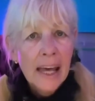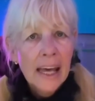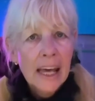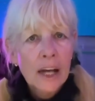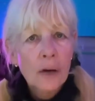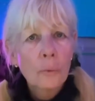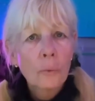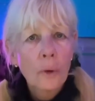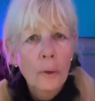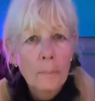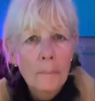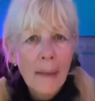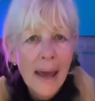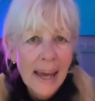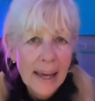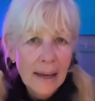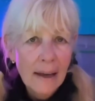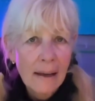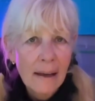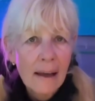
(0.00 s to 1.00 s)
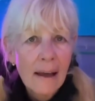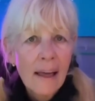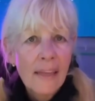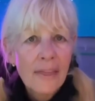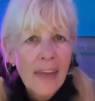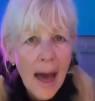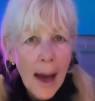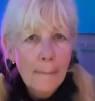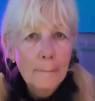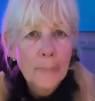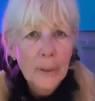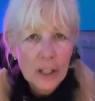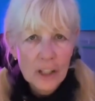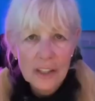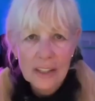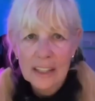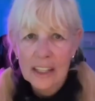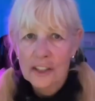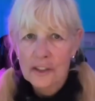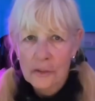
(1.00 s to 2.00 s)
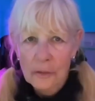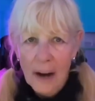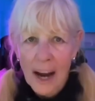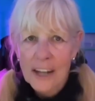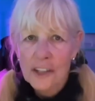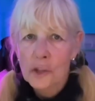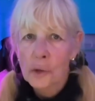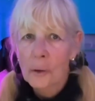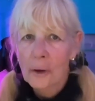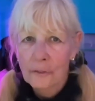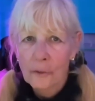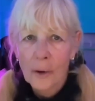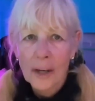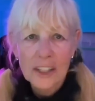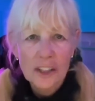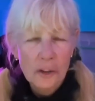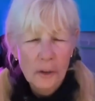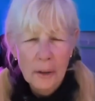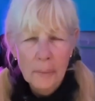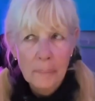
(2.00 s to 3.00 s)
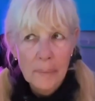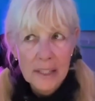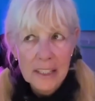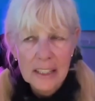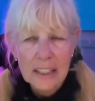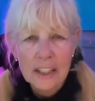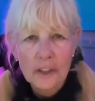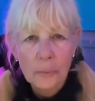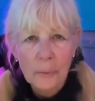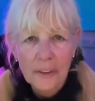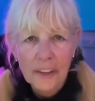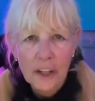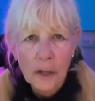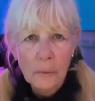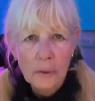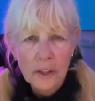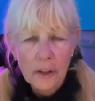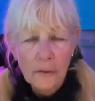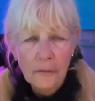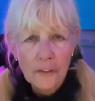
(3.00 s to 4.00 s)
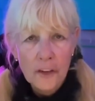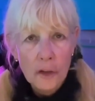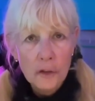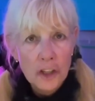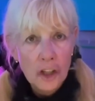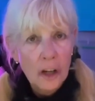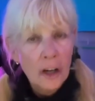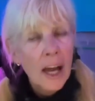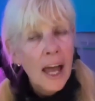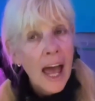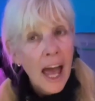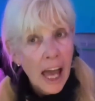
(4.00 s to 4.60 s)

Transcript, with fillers: It will make that person try to avoid doing business with you in the future.